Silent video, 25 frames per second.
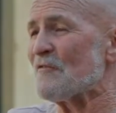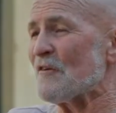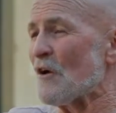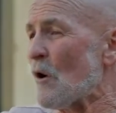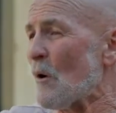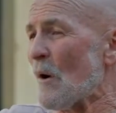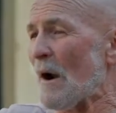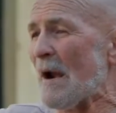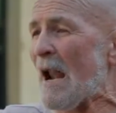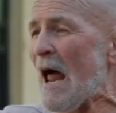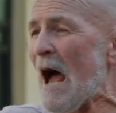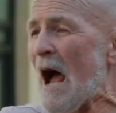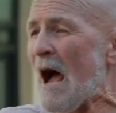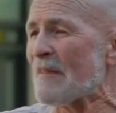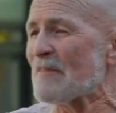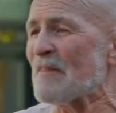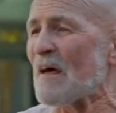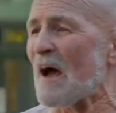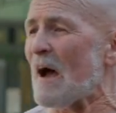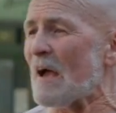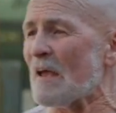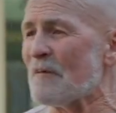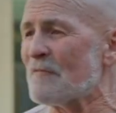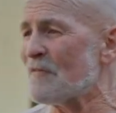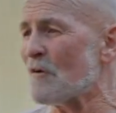you're an
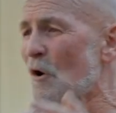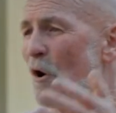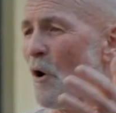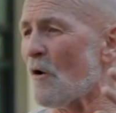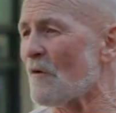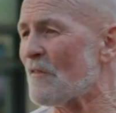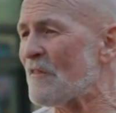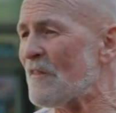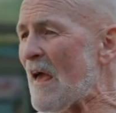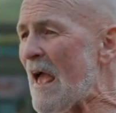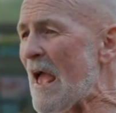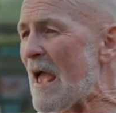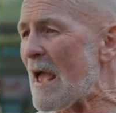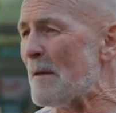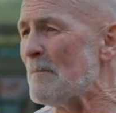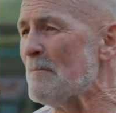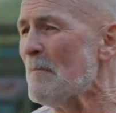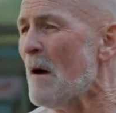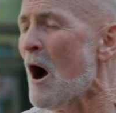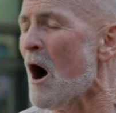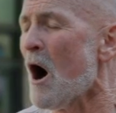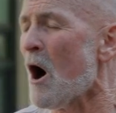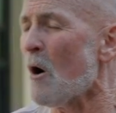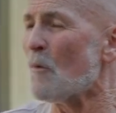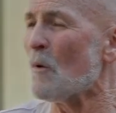other, if you're them,
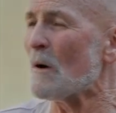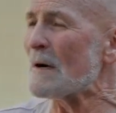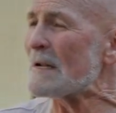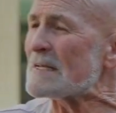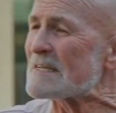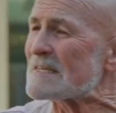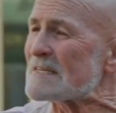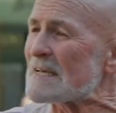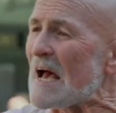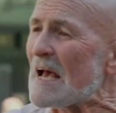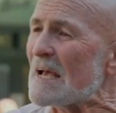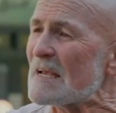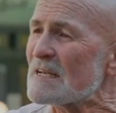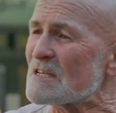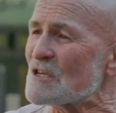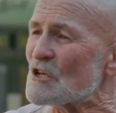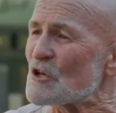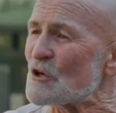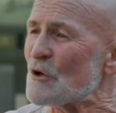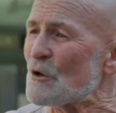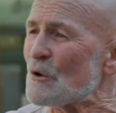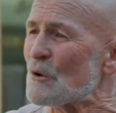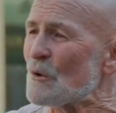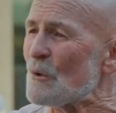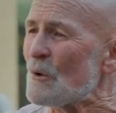I want to say to
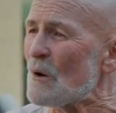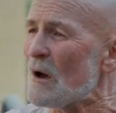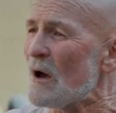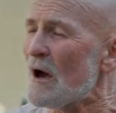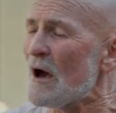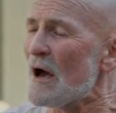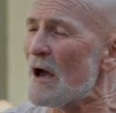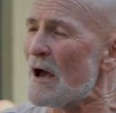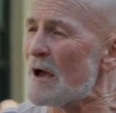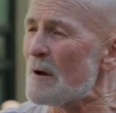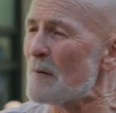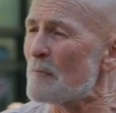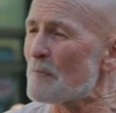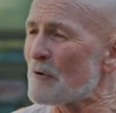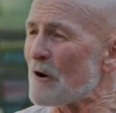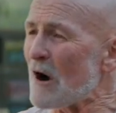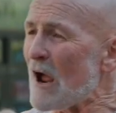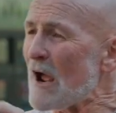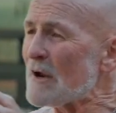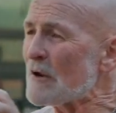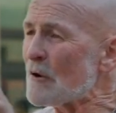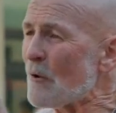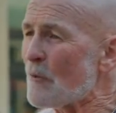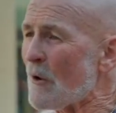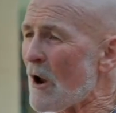you,
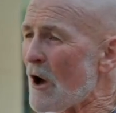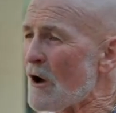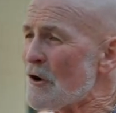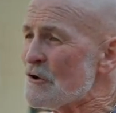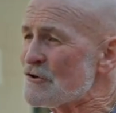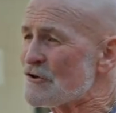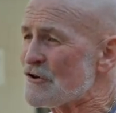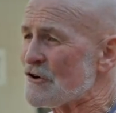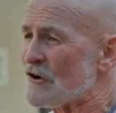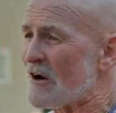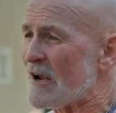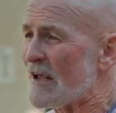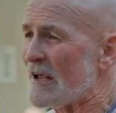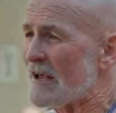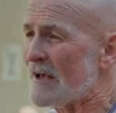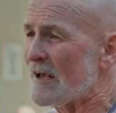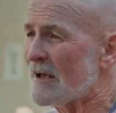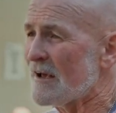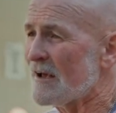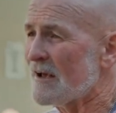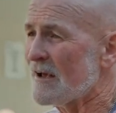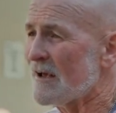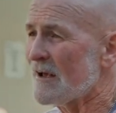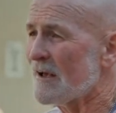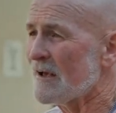pray the rosary.
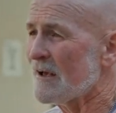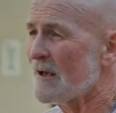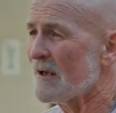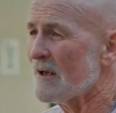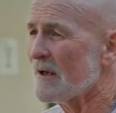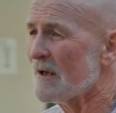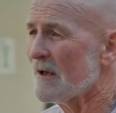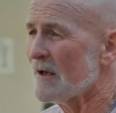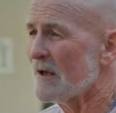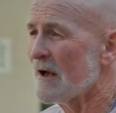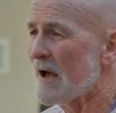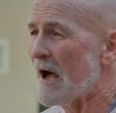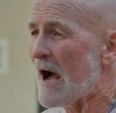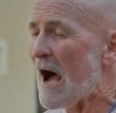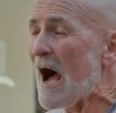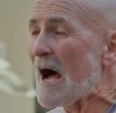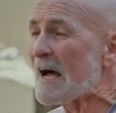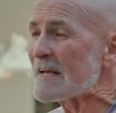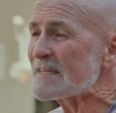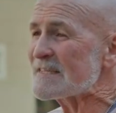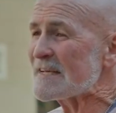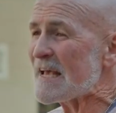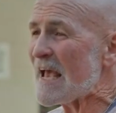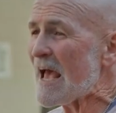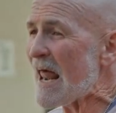
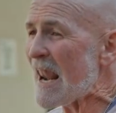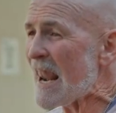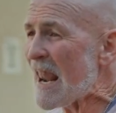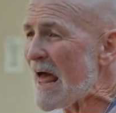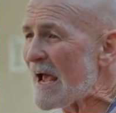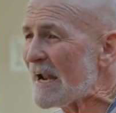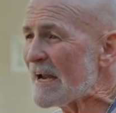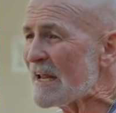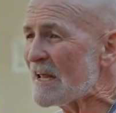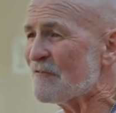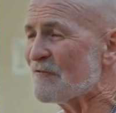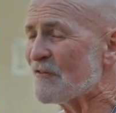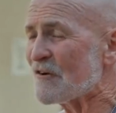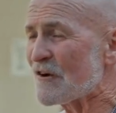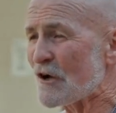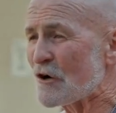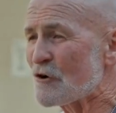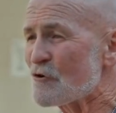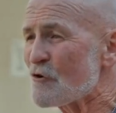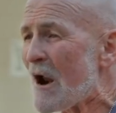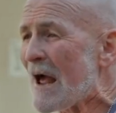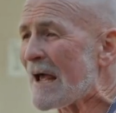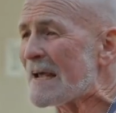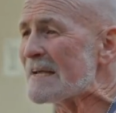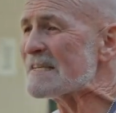Ask Our Lady for the
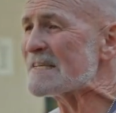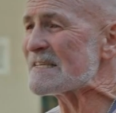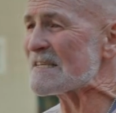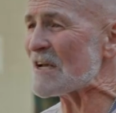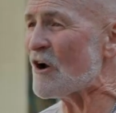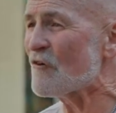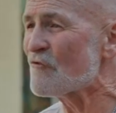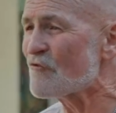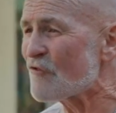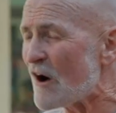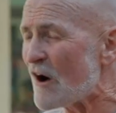grace of